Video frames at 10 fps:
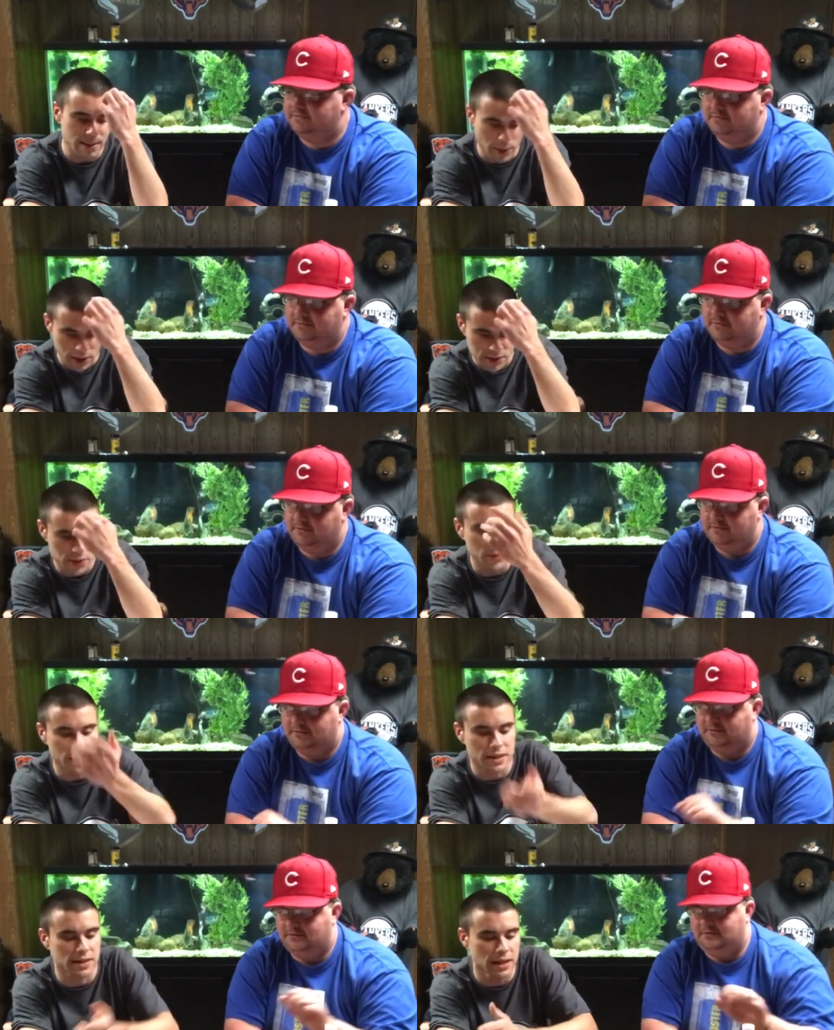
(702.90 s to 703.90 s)
Speaker 1: sidebar
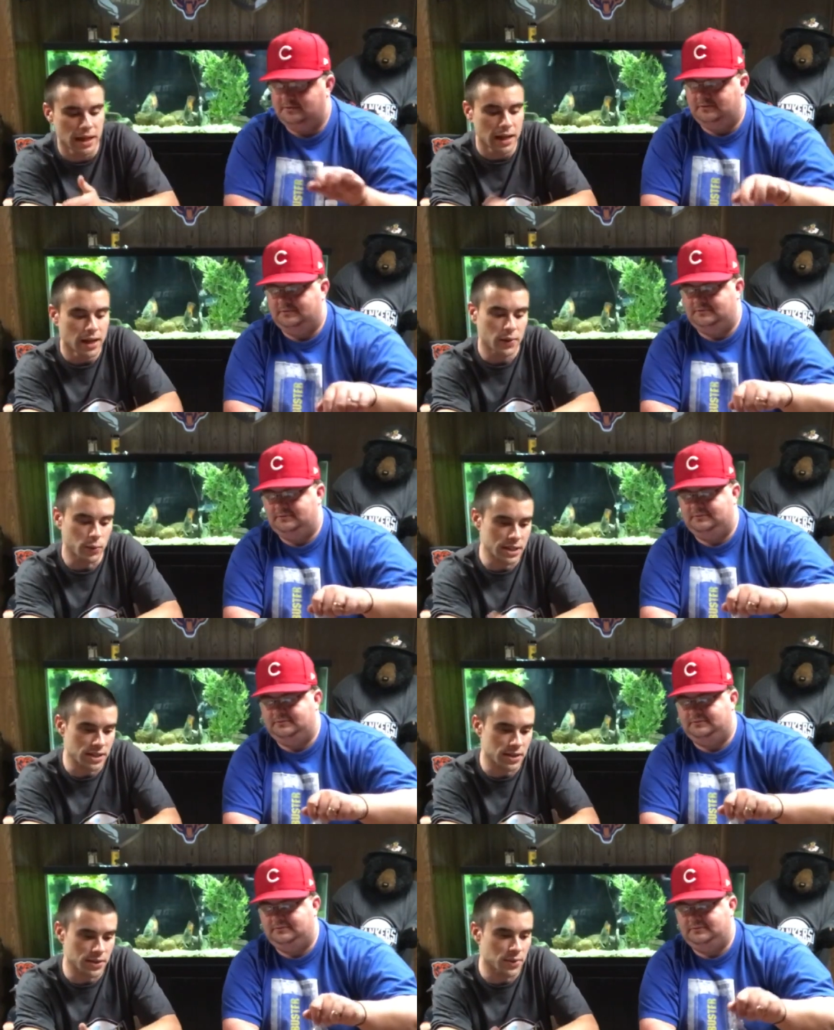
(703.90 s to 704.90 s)
too with
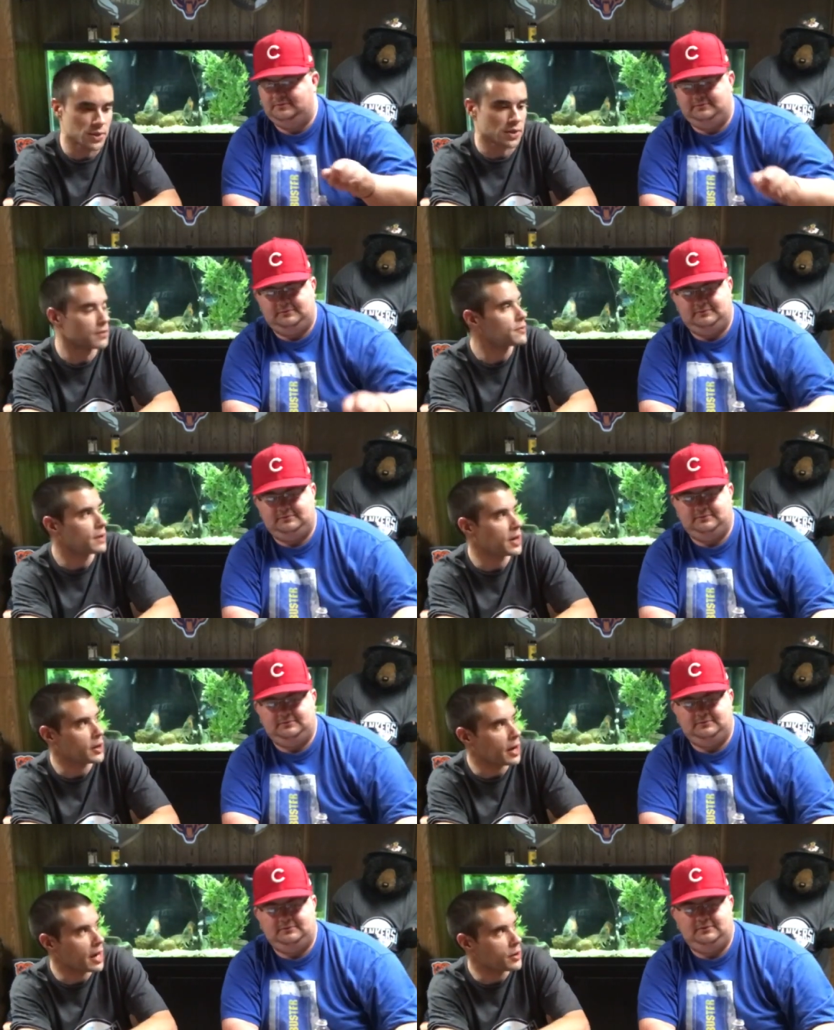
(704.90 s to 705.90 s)
recent news of
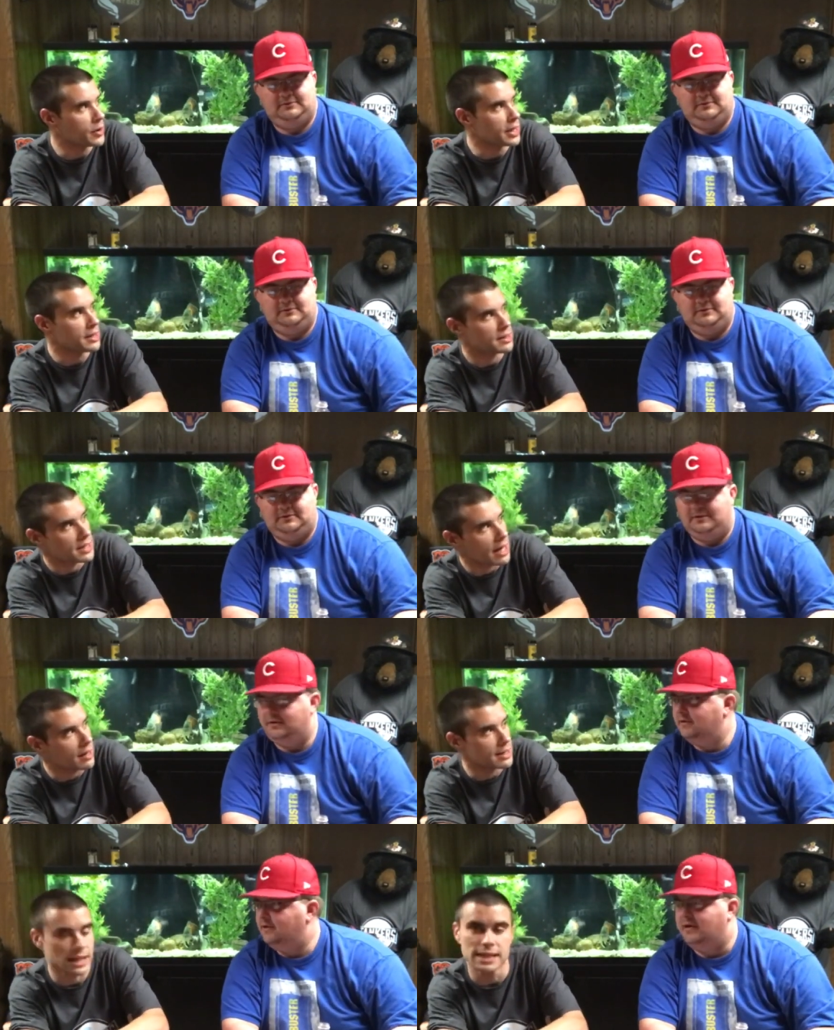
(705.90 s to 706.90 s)
Hunter Henry
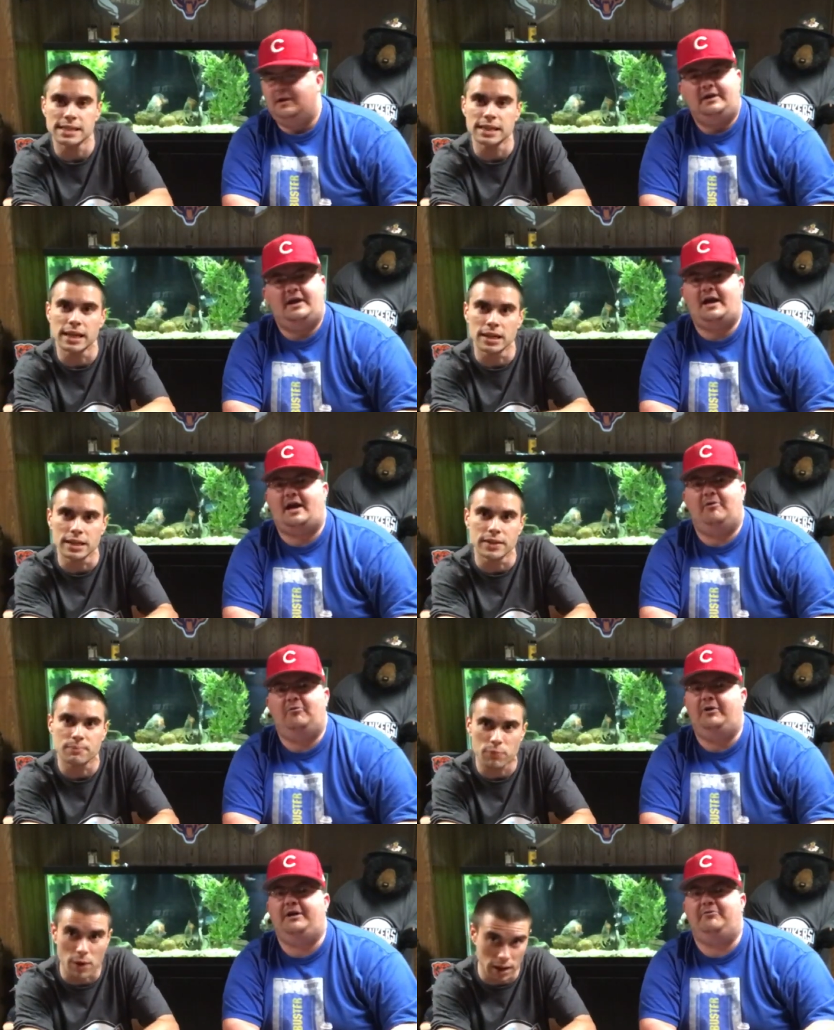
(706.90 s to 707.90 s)
tearing his ACL. Yeah,
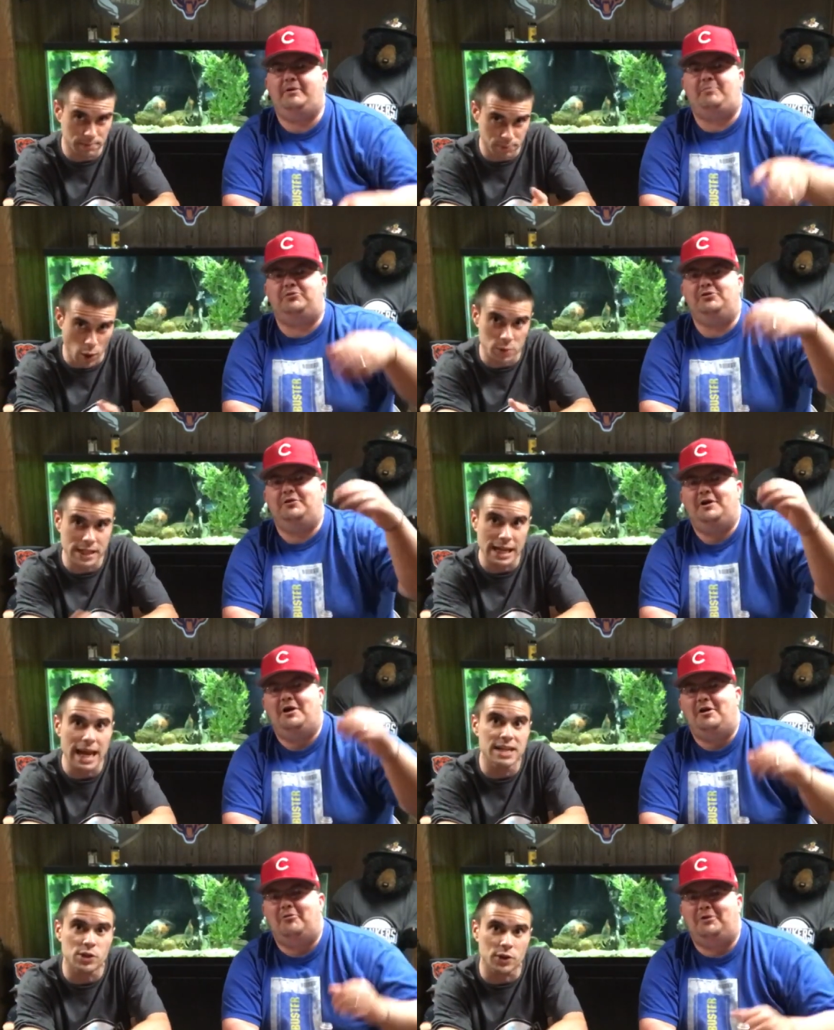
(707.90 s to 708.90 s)
we
Speaker 2: we blew
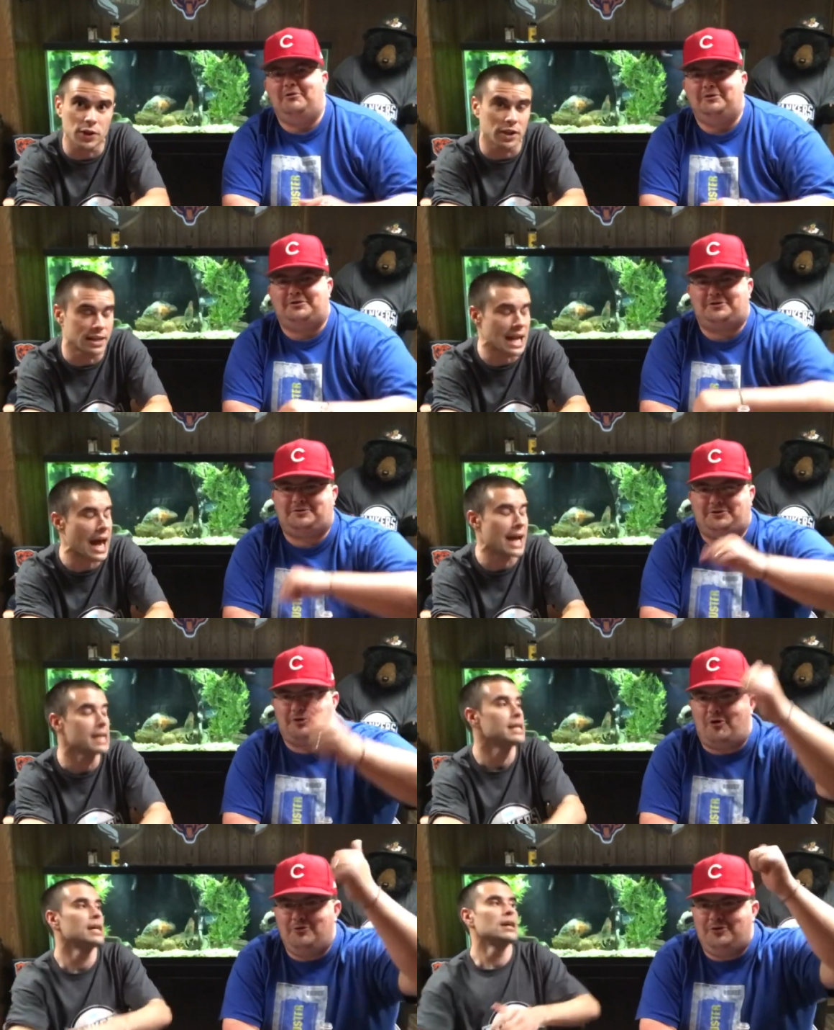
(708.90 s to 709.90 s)
OTAs we were
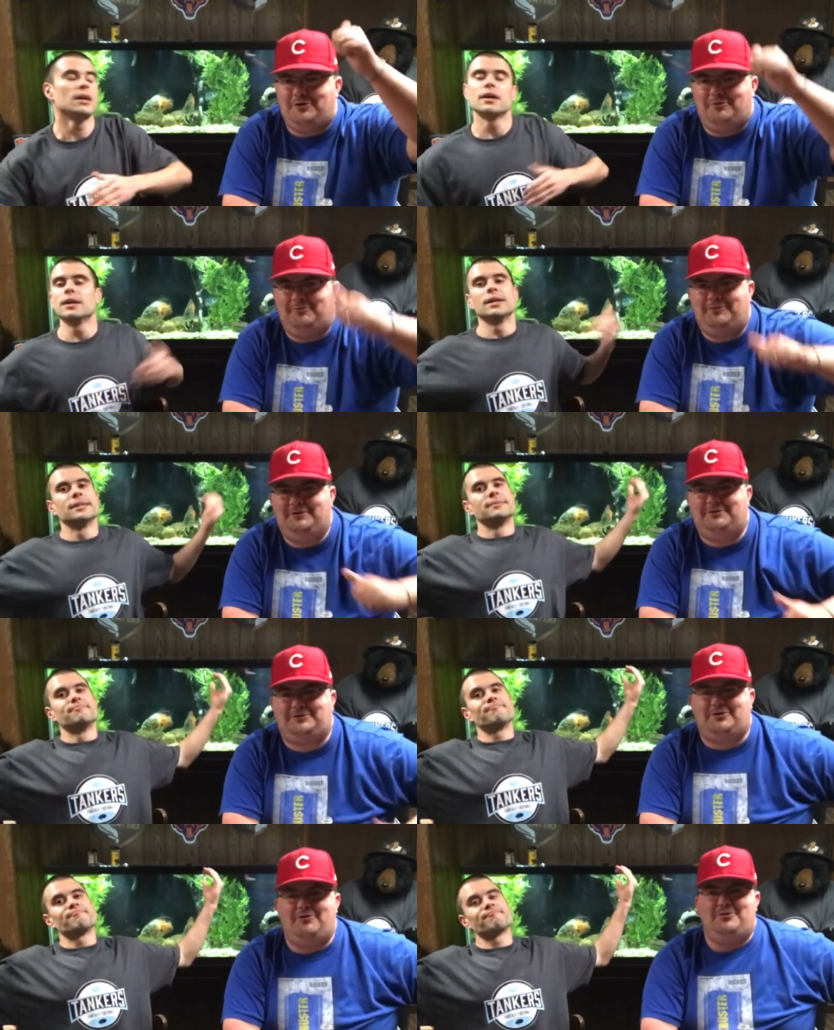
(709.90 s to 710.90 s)
today. Toting the we were
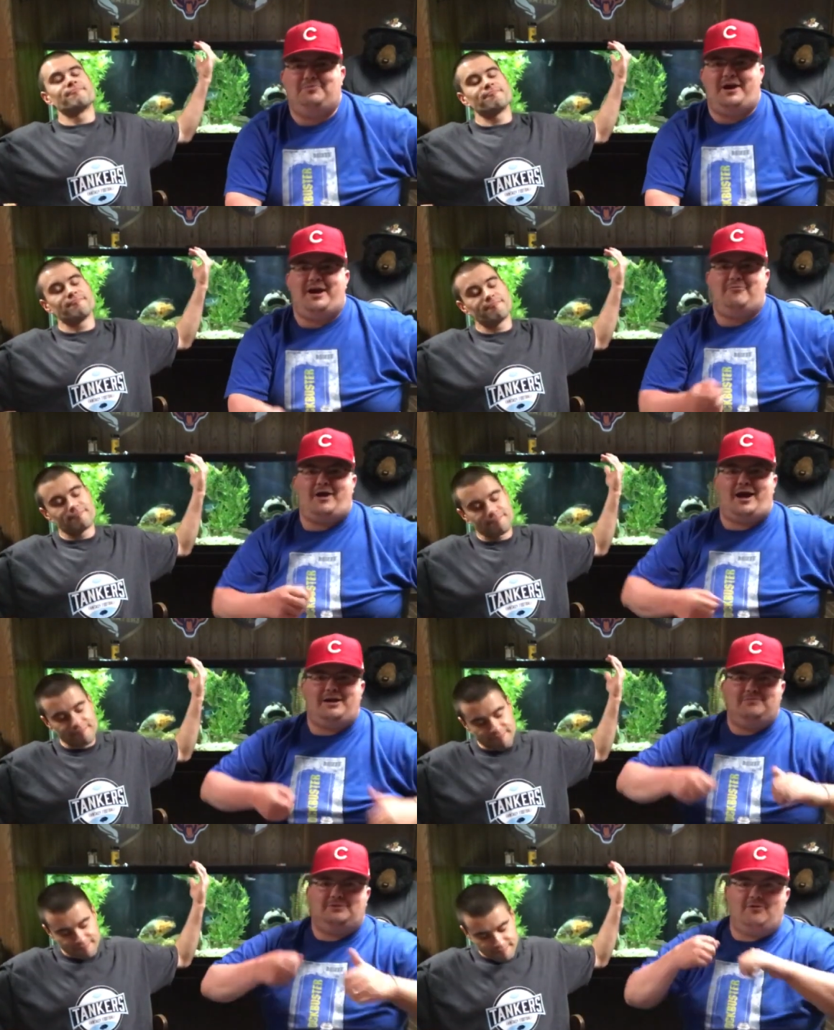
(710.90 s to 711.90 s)
toting the
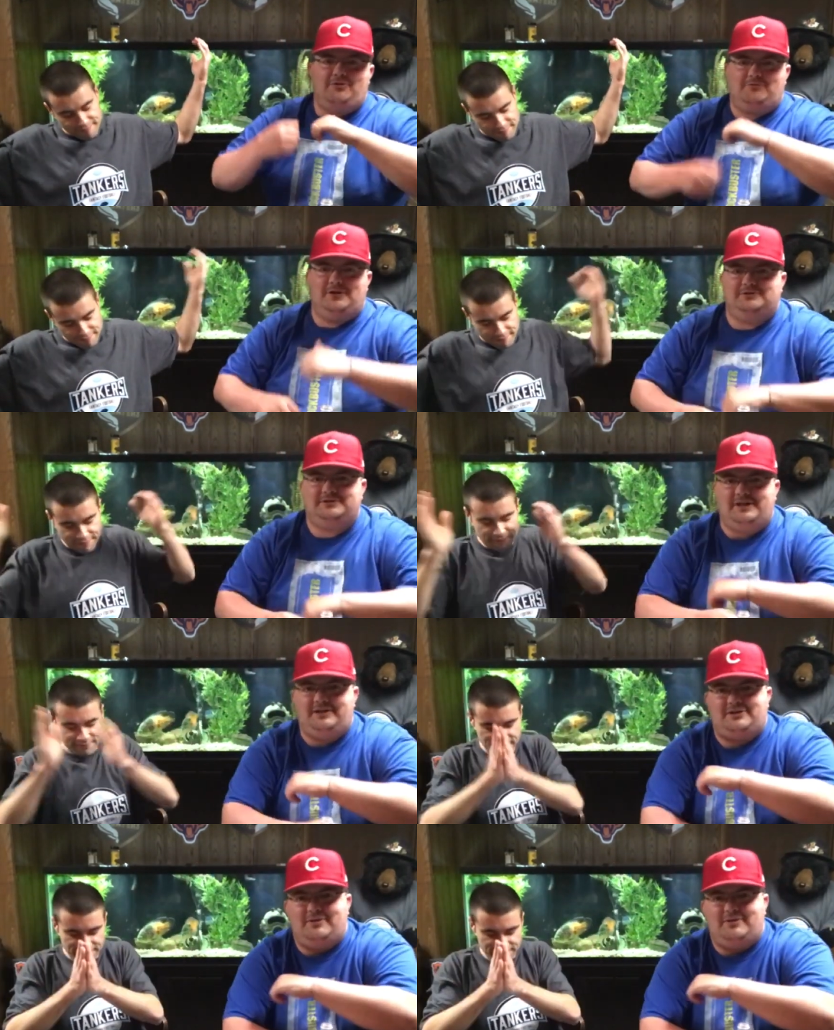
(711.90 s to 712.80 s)
bandwagon, blowing the whistle, saying